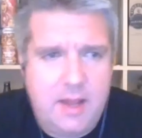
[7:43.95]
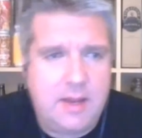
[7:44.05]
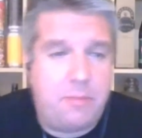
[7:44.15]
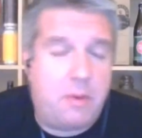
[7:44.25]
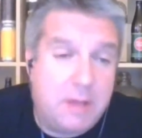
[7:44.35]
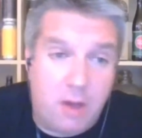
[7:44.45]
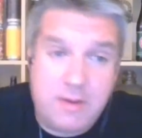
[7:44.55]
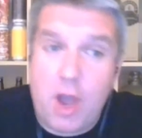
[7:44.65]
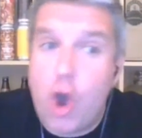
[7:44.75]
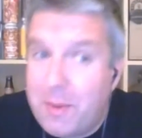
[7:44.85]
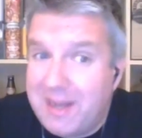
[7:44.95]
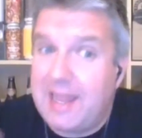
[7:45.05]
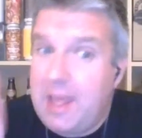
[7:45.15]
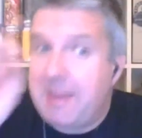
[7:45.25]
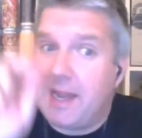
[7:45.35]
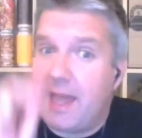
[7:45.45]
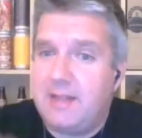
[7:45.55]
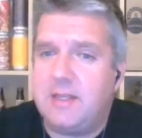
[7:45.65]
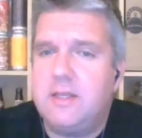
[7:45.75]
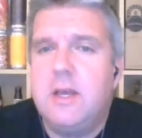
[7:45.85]
and I probably got home a little bit
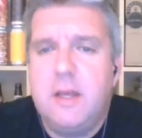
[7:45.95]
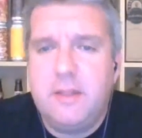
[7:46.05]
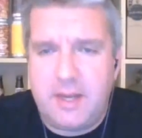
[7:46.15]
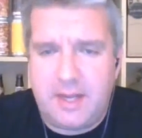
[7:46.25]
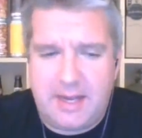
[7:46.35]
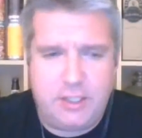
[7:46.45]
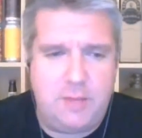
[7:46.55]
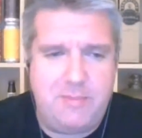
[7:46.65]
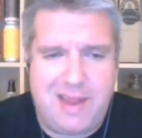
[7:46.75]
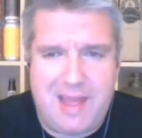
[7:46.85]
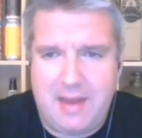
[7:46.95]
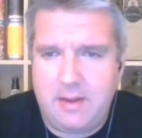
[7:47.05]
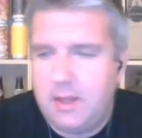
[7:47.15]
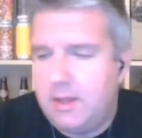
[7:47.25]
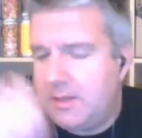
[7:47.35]
later than I'd actually planned.